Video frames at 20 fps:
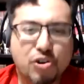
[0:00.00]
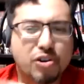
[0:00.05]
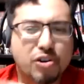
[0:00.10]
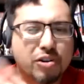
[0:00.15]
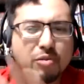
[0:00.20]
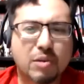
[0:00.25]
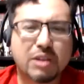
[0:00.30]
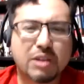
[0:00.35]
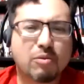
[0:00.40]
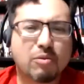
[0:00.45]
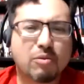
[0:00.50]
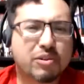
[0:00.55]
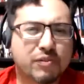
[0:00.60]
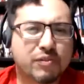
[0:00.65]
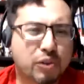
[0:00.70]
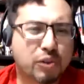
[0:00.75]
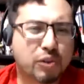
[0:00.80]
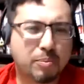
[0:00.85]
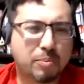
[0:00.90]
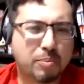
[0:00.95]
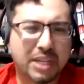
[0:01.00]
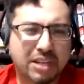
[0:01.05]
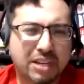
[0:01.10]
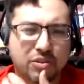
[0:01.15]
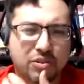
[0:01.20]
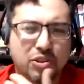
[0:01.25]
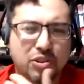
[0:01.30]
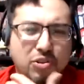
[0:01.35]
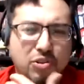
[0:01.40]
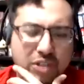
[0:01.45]
the one that works for Torpedo.
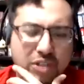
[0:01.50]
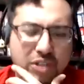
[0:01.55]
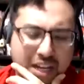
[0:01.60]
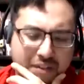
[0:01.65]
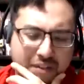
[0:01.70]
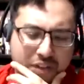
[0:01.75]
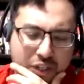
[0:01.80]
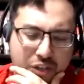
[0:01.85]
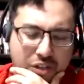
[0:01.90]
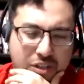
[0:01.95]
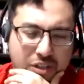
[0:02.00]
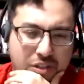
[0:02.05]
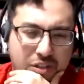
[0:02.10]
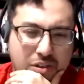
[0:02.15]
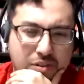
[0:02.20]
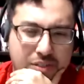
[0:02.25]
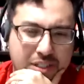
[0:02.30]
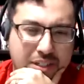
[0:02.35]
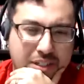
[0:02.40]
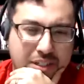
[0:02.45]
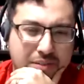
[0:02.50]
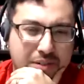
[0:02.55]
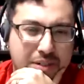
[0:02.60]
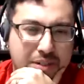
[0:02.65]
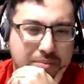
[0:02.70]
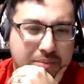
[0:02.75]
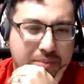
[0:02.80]
You should have the good hotel room.